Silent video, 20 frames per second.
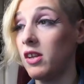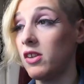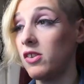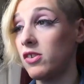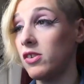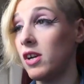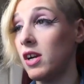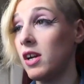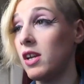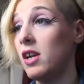
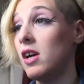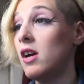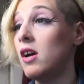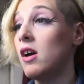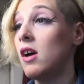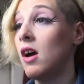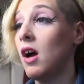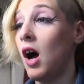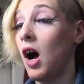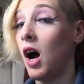It's not
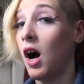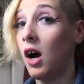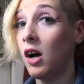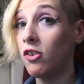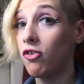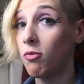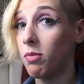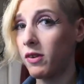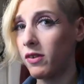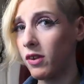
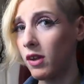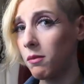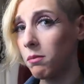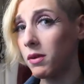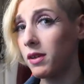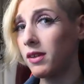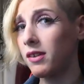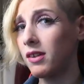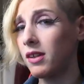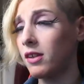100%,
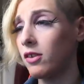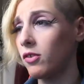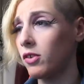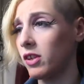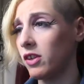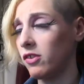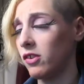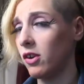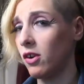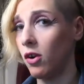but it's a little
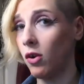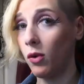decent.